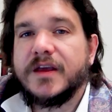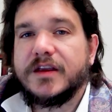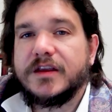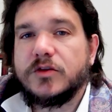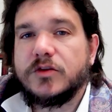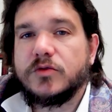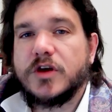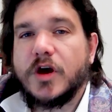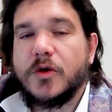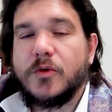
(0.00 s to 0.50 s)

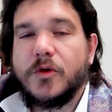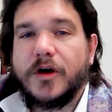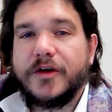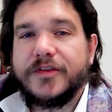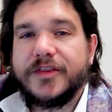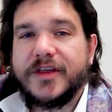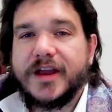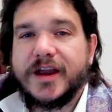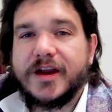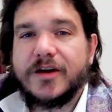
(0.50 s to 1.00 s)
You go
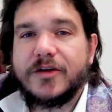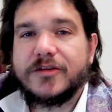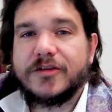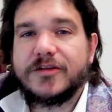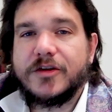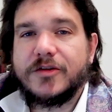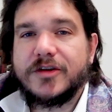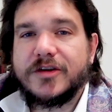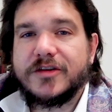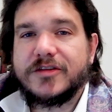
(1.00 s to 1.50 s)
on the
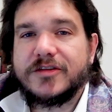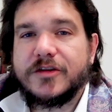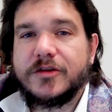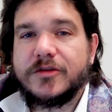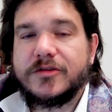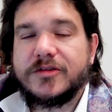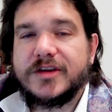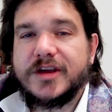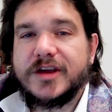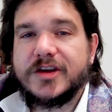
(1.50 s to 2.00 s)
Arizona
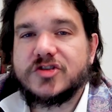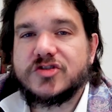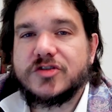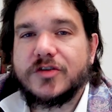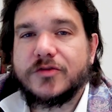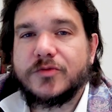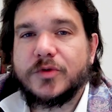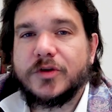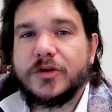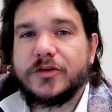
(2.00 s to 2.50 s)

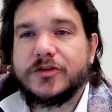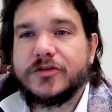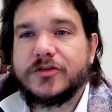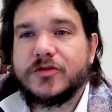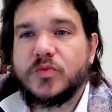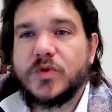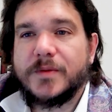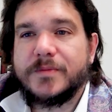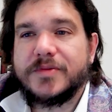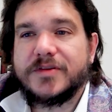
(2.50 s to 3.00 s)
Association of
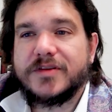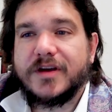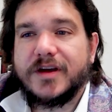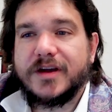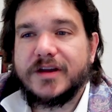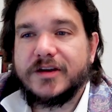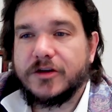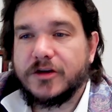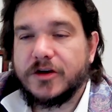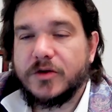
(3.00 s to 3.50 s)
Realtors
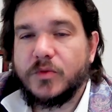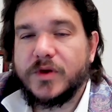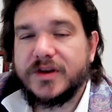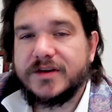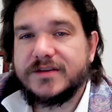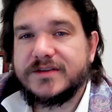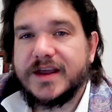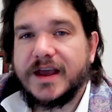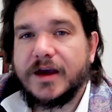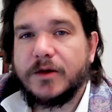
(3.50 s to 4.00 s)
website, you're going to
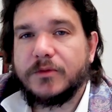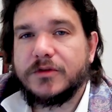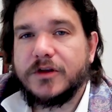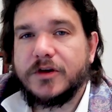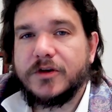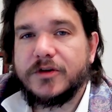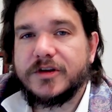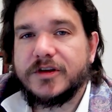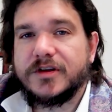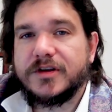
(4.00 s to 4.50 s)
want to
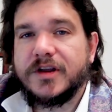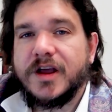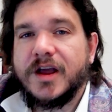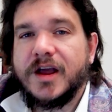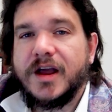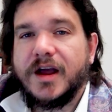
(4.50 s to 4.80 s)
download it.